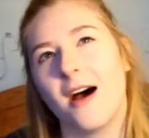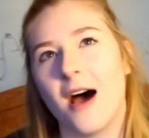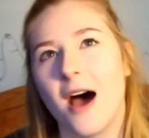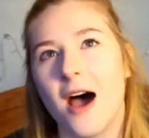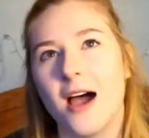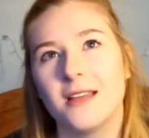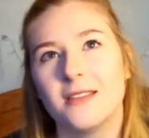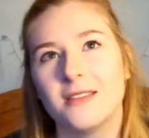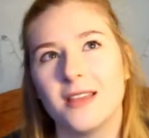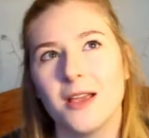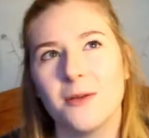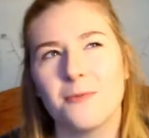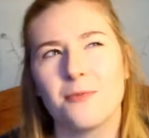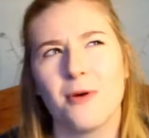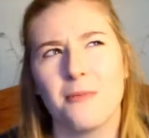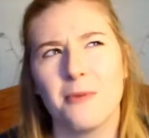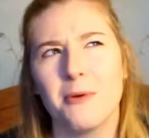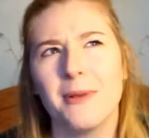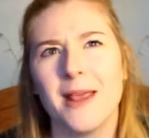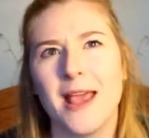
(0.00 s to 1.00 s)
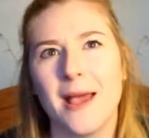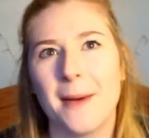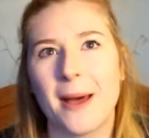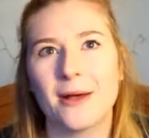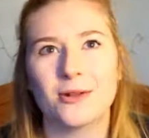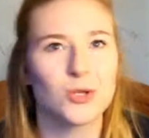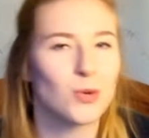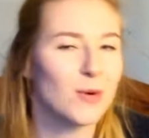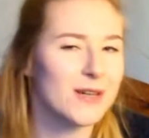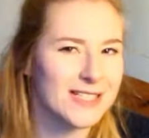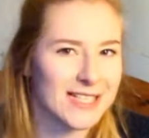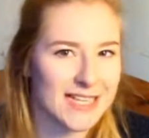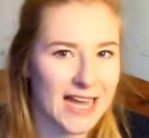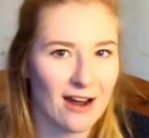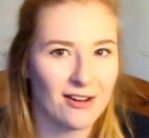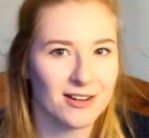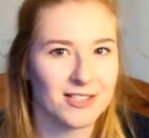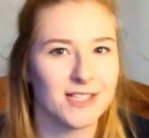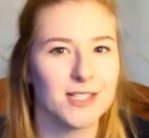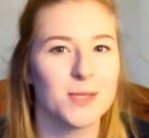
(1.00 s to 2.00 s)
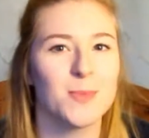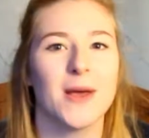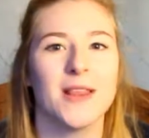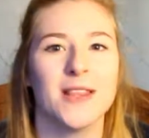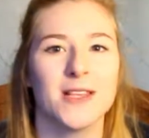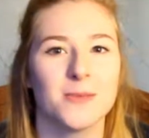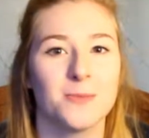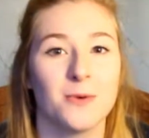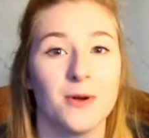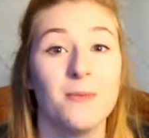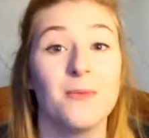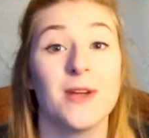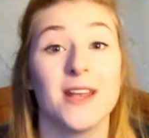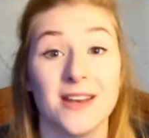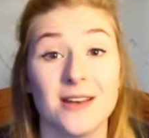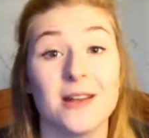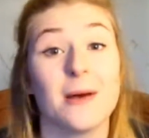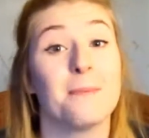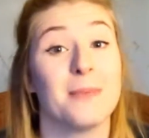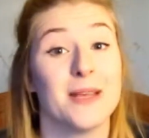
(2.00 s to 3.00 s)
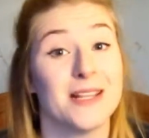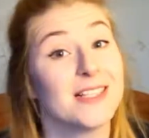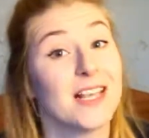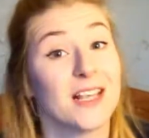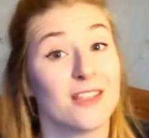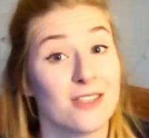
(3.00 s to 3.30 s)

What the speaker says: I think, probably about 20 characters by this point. We ended up meeting